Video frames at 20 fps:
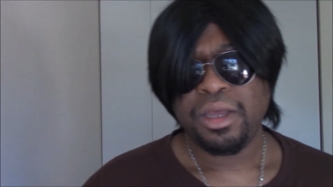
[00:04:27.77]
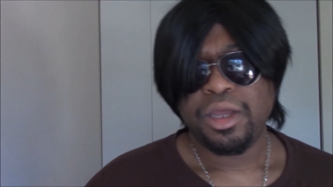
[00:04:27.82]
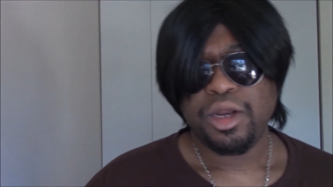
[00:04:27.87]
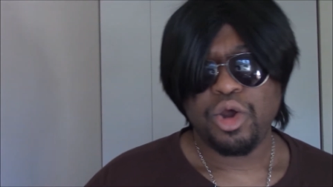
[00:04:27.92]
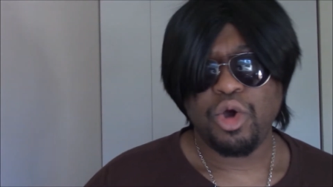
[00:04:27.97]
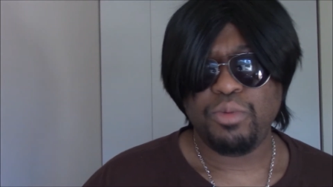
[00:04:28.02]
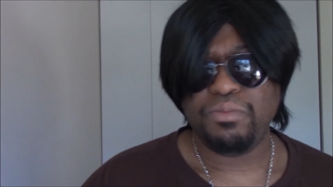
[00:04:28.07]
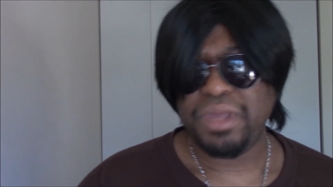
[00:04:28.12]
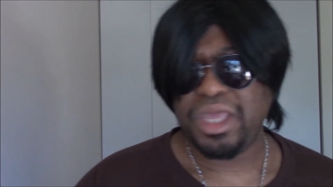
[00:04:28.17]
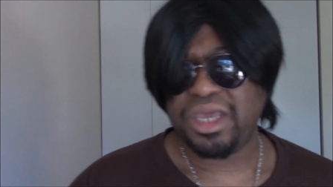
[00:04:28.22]

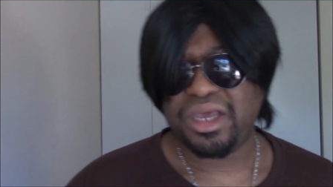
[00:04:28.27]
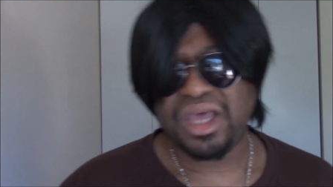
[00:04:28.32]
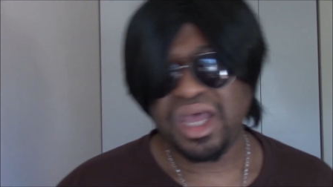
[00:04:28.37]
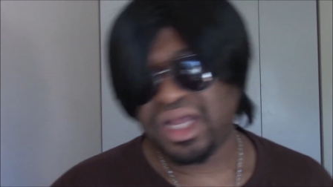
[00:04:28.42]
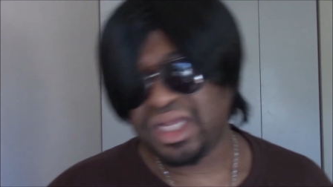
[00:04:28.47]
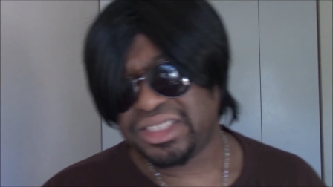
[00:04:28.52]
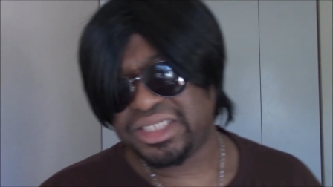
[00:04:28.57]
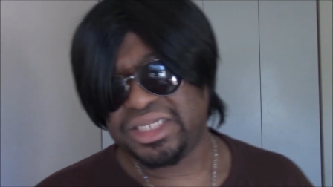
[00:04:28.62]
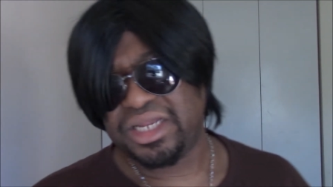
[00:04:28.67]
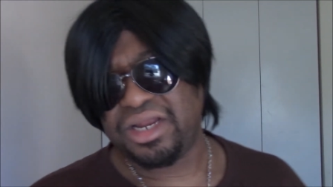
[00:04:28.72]
Don't be
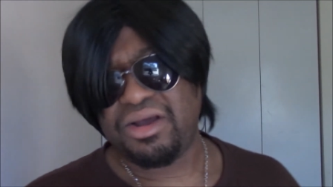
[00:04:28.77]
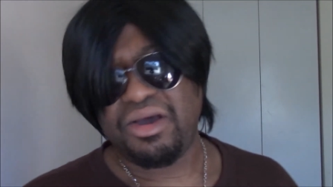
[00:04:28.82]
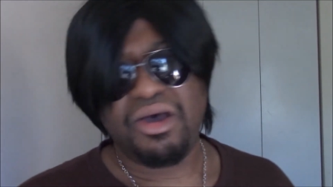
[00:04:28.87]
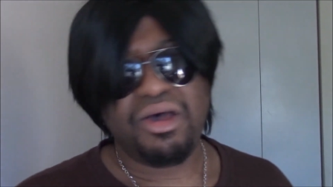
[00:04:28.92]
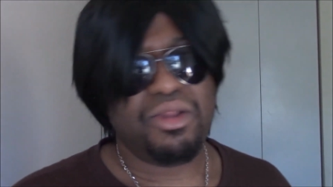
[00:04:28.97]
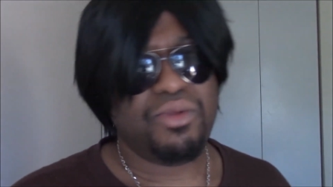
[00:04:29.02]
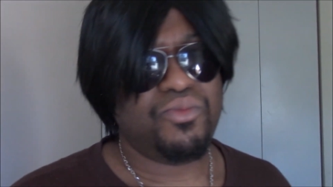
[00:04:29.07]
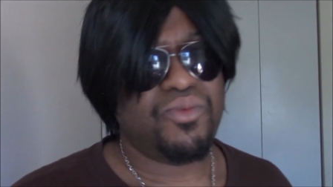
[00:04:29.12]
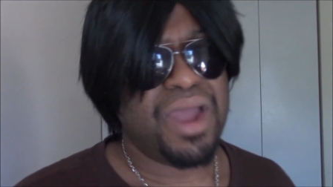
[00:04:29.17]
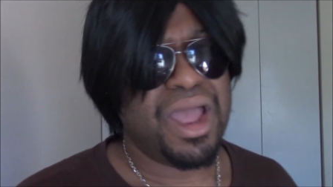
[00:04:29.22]
cussing
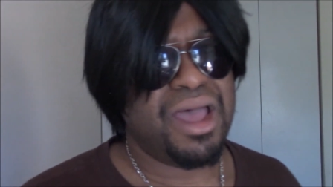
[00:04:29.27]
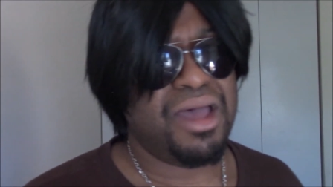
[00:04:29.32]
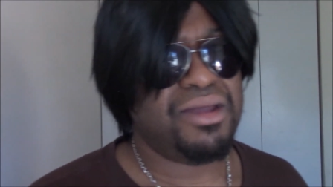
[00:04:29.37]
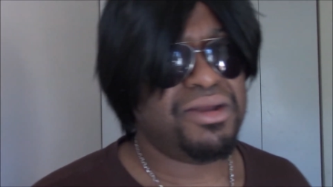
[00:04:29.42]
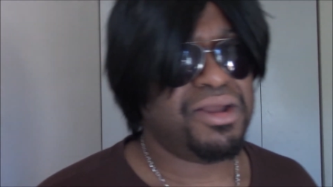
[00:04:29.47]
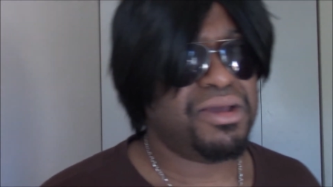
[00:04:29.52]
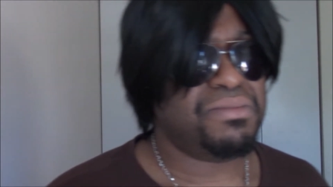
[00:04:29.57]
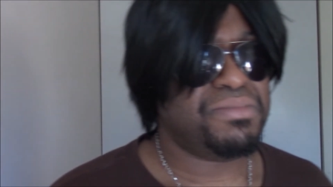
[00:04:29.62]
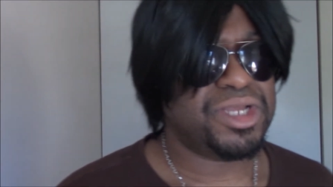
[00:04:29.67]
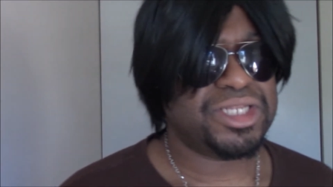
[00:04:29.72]
all around
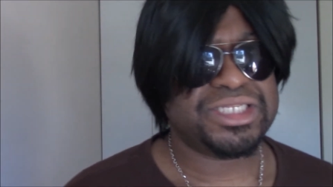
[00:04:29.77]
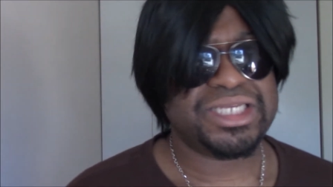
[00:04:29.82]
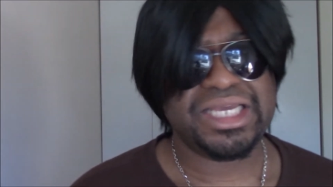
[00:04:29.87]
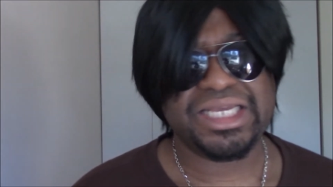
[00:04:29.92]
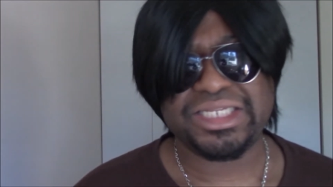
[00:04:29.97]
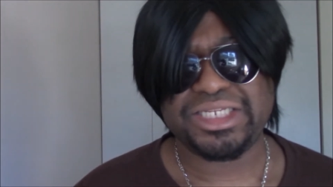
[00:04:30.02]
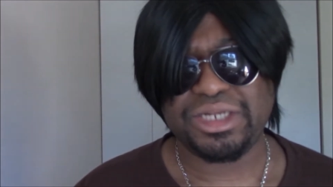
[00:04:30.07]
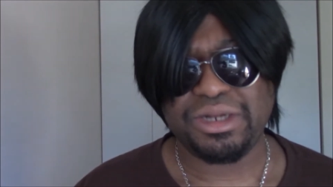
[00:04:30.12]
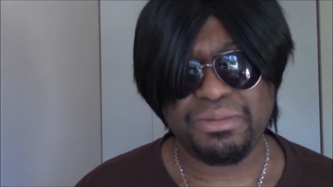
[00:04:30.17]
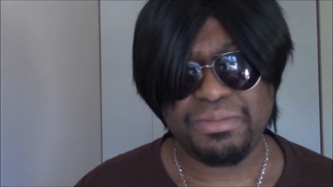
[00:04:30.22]
them and
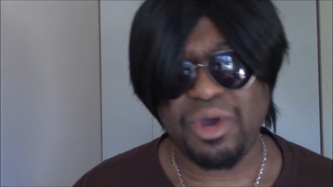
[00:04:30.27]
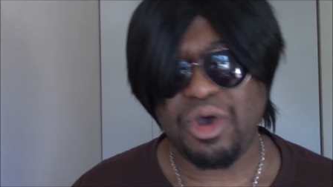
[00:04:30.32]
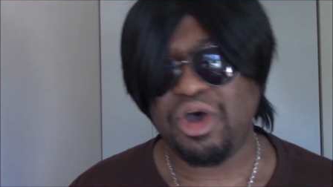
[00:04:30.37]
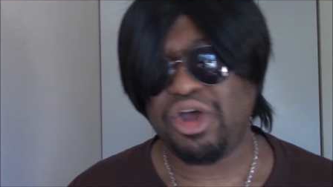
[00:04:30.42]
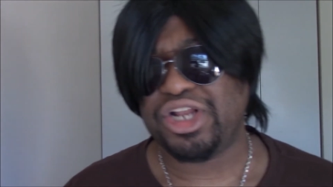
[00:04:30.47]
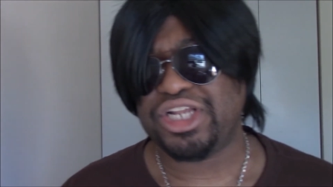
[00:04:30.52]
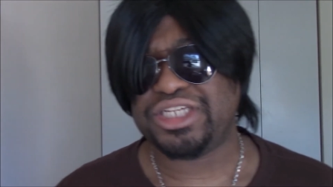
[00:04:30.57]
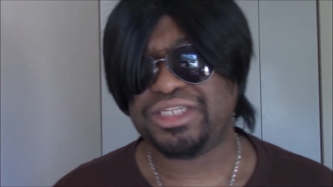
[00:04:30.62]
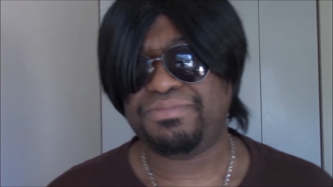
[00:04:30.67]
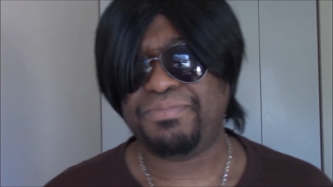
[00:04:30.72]
teaching them
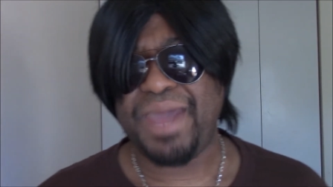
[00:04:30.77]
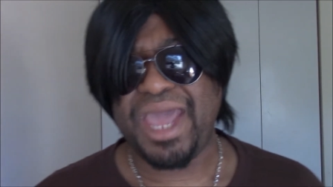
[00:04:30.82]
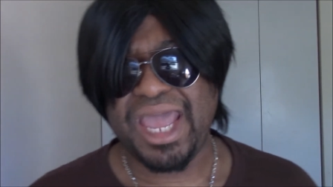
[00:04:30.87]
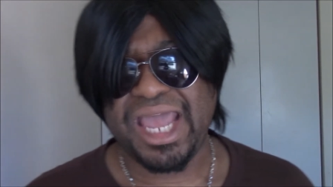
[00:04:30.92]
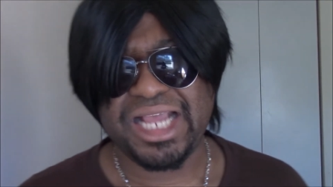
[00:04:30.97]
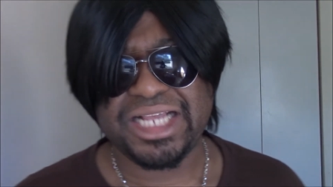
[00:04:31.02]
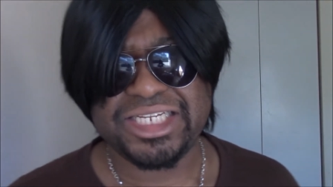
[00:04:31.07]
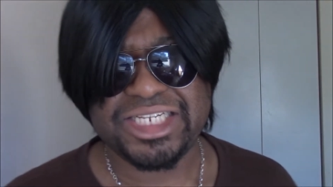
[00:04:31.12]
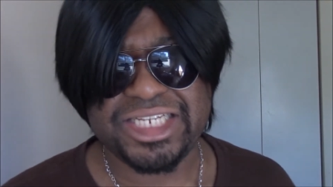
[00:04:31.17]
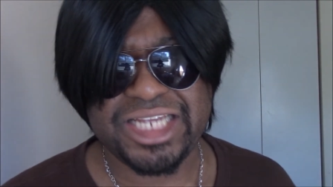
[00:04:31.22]
all this
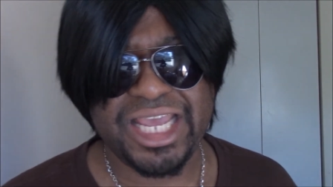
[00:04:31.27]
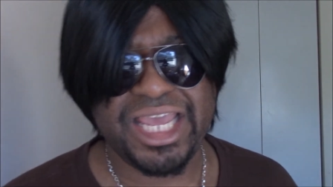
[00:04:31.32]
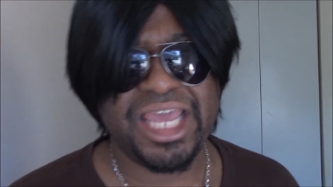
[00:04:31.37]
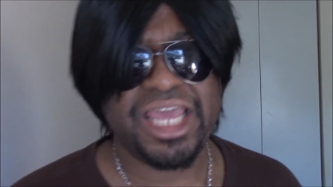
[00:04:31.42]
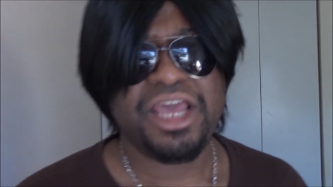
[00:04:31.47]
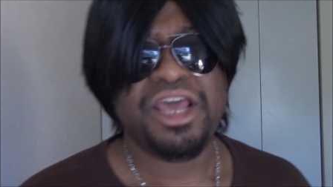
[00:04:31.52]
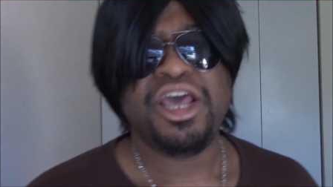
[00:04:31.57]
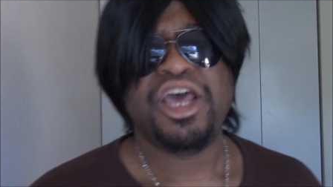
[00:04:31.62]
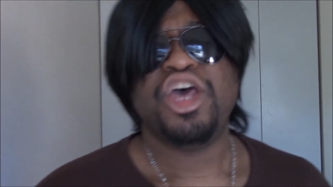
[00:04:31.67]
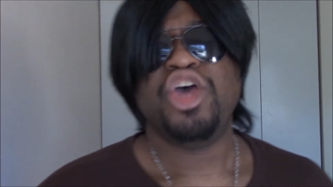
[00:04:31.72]
bad
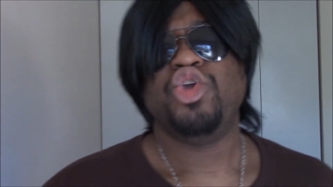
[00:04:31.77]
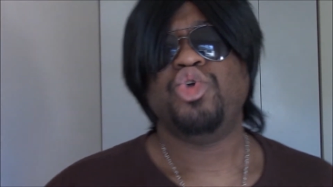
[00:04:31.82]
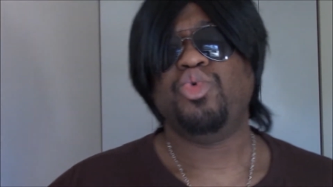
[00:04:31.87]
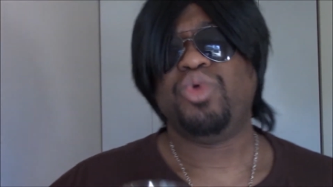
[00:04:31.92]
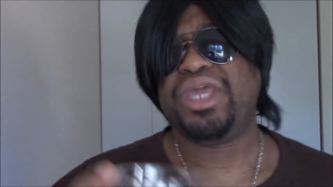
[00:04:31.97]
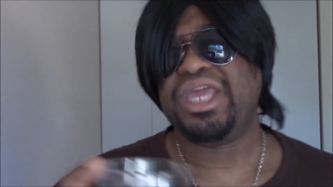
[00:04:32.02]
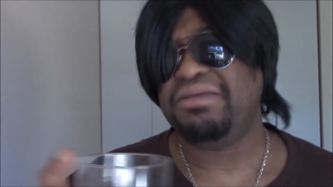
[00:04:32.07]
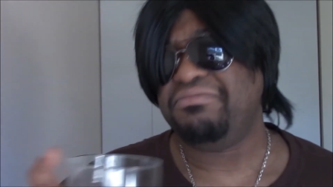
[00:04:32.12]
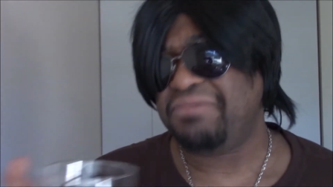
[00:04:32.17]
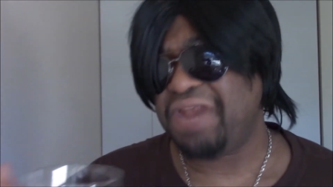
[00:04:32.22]
shit. You
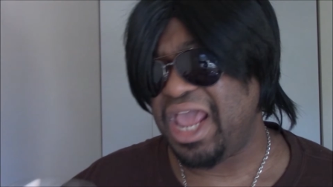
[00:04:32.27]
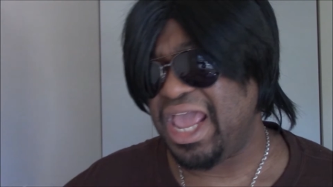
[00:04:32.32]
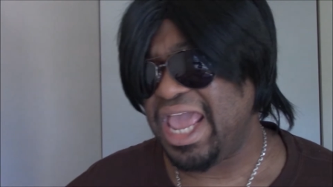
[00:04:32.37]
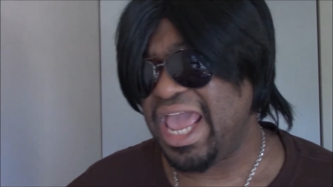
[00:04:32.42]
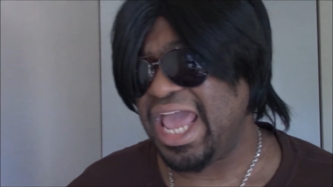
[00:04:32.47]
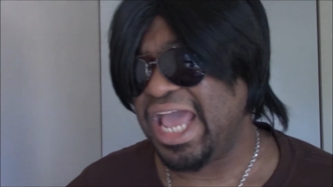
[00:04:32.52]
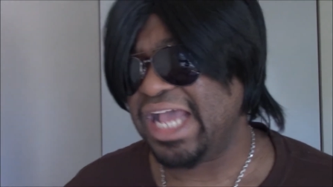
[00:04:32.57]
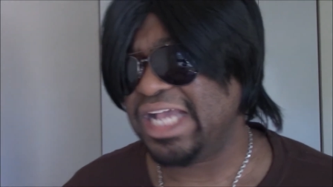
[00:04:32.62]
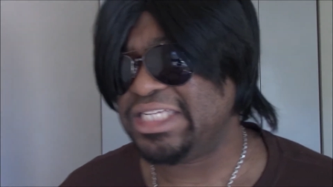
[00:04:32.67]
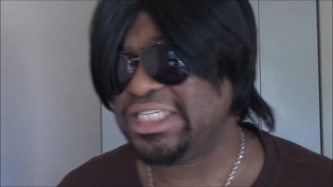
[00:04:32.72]
keep
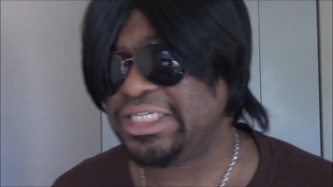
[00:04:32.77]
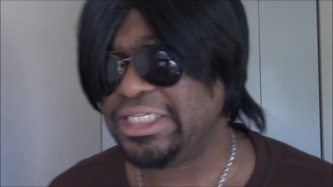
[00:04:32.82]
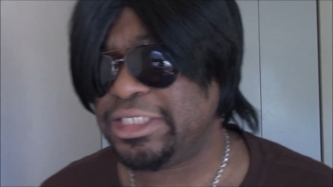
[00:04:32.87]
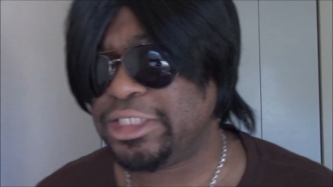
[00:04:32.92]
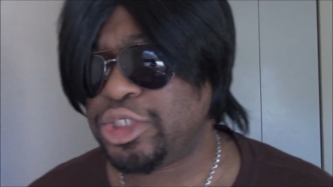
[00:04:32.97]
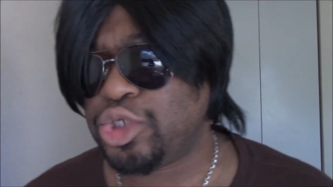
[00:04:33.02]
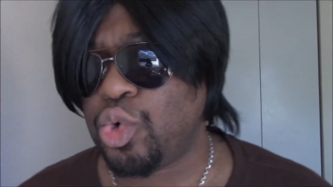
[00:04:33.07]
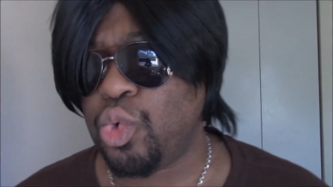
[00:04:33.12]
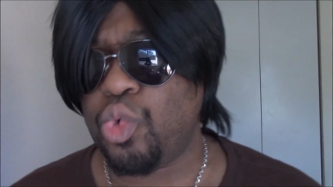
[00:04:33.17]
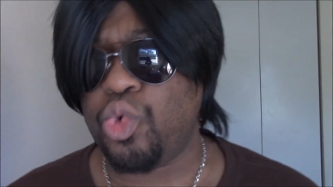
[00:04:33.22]
their ass in
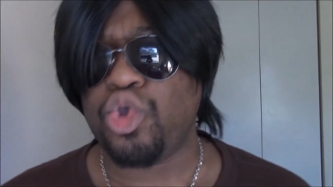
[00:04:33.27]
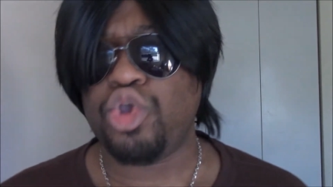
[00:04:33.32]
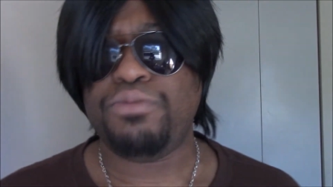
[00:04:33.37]
school.